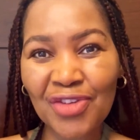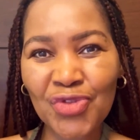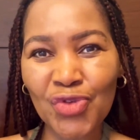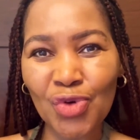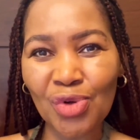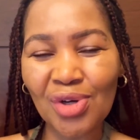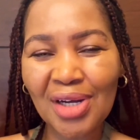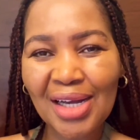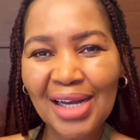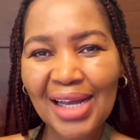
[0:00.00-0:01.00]
for.
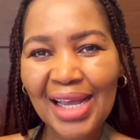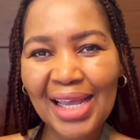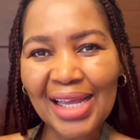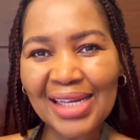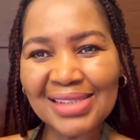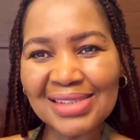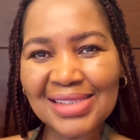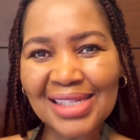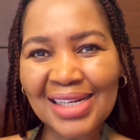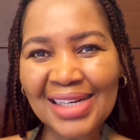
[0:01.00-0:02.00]
And
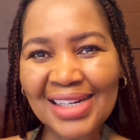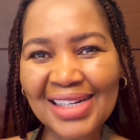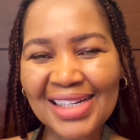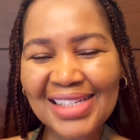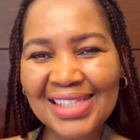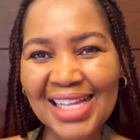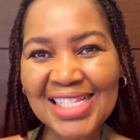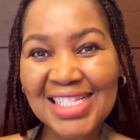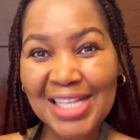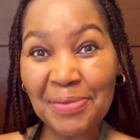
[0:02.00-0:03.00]

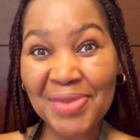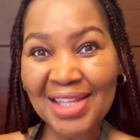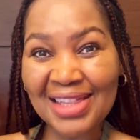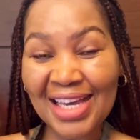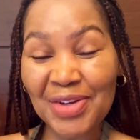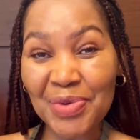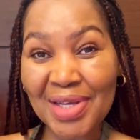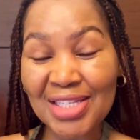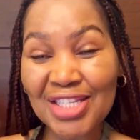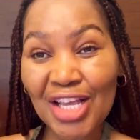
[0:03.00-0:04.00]
that's something that
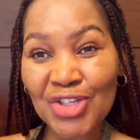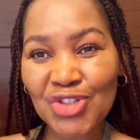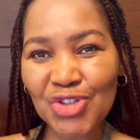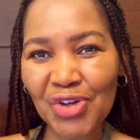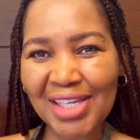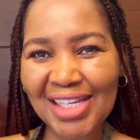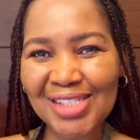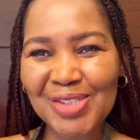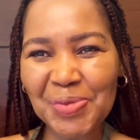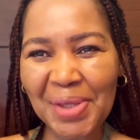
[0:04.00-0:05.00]
was shocking
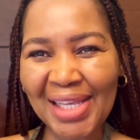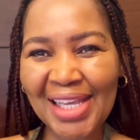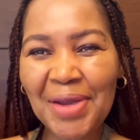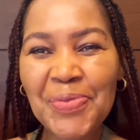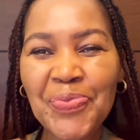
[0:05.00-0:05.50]
to me.